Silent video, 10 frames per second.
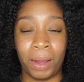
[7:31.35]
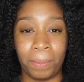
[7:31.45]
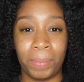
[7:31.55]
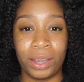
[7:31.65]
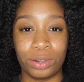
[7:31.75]

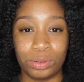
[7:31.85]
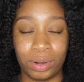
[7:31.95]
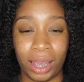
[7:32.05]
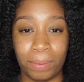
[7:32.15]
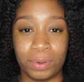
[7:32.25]
My parents
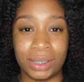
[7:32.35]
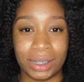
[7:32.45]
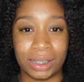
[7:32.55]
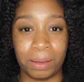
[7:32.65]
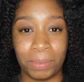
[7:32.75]
were able
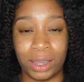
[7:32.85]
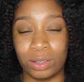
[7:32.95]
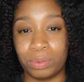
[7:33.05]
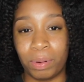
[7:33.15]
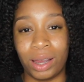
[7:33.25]
to send me
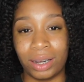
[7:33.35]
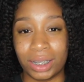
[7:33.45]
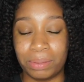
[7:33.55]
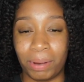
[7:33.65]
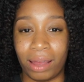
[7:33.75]
those
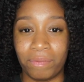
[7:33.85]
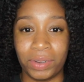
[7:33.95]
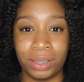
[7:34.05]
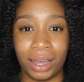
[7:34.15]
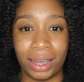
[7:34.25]
products, but I
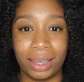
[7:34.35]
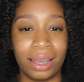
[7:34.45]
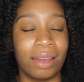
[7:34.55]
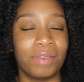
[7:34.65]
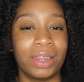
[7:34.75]
feel
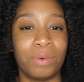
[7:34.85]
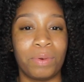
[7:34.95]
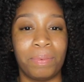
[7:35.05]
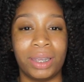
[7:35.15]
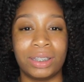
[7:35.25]
like everything
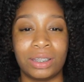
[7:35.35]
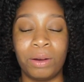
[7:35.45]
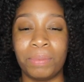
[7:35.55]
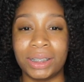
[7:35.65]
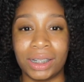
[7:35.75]
would be
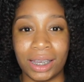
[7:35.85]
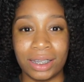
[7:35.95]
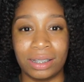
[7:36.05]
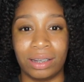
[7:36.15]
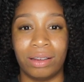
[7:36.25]
so much
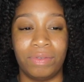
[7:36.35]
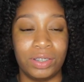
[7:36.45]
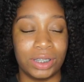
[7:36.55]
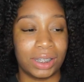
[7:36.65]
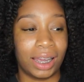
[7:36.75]
easier if you
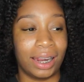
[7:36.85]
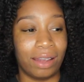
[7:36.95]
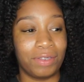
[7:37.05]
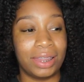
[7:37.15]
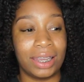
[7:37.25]
just had
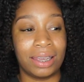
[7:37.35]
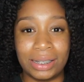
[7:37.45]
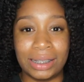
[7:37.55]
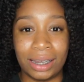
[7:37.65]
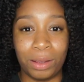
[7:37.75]
everything
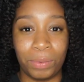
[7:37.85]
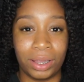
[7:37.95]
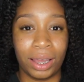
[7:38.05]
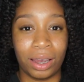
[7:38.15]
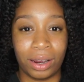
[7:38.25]
sitting where
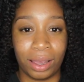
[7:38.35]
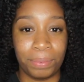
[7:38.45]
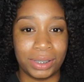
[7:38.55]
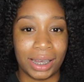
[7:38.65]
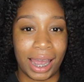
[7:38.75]
they are
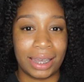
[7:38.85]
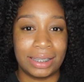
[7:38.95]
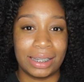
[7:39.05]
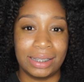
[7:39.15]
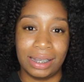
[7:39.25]
able to
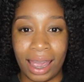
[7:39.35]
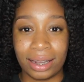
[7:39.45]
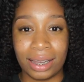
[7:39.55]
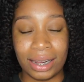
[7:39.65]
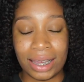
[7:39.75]
access it
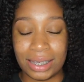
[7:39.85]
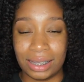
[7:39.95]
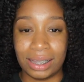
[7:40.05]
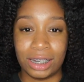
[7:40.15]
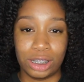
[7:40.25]
and can
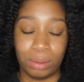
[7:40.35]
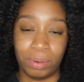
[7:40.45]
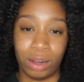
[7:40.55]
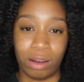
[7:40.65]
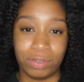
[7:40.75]
easily
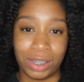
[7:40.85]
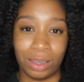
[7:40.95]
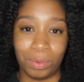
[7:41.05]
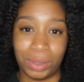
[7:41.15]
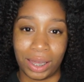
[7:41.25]
ship it off to
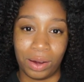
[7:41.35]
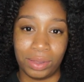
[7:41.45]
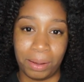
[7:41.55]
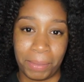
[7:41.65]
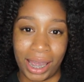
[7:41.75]
you
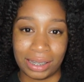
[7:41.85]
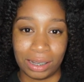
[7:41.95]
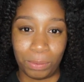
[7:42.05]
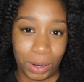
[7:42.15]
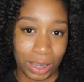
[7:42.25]
without them
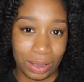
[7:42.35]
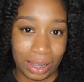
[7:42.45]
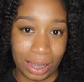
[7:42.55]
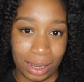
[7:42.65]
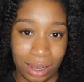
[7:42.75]
asking what you
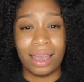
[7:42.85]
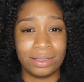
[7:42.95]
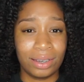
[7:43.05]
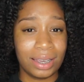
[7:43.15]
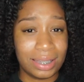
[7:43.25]
need.
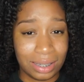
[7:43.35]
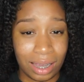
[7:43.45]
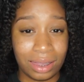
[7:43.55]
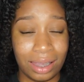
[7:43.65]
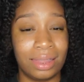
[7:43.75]
As long as
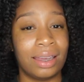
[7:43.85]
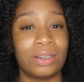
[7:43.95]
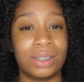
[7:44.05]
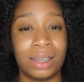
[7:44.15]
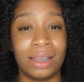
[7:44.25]
nothing
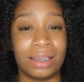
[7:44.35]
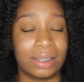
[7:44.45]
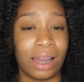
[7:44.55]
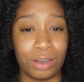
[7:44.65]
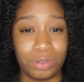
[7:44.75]
they're sending
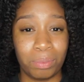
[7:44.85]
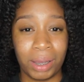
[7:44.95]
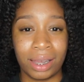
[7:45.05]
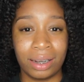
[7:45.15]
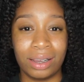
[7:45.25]
is
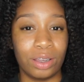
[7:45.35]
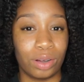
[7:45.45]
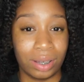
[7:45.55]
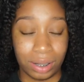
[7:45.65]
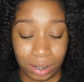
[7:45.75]
contraband, you're good.